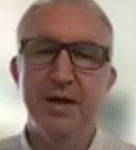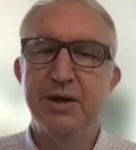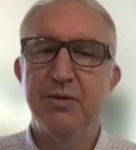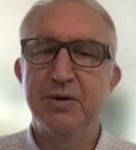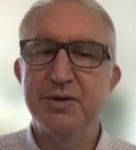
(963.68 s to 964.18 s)
And
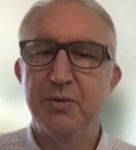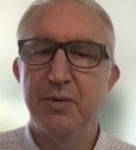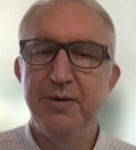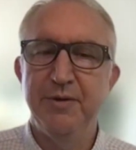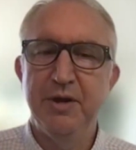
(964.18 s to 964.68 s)
so
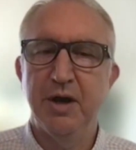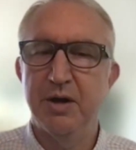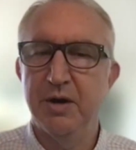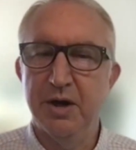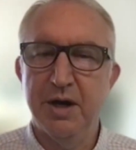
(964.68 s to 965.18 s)
what have you done
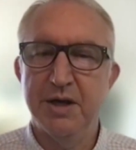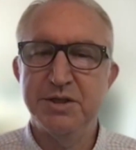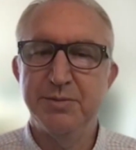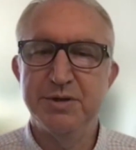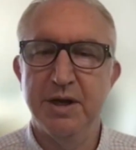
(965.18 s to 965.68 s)
or your
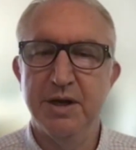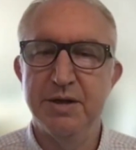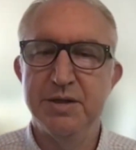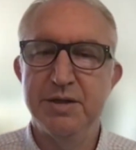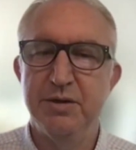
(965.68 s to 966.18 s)
customers
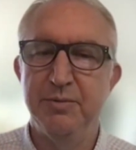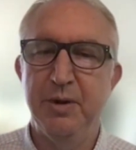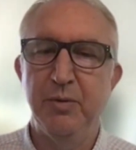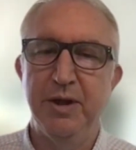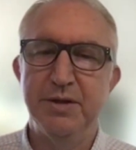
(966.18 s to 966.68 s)
done to be
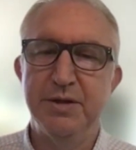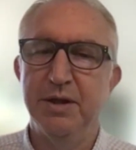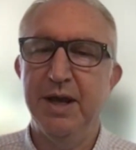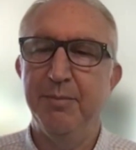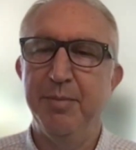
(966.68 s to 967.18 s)
willing to
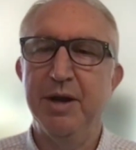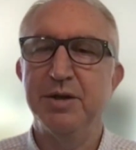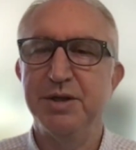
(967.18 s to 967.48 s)
look at better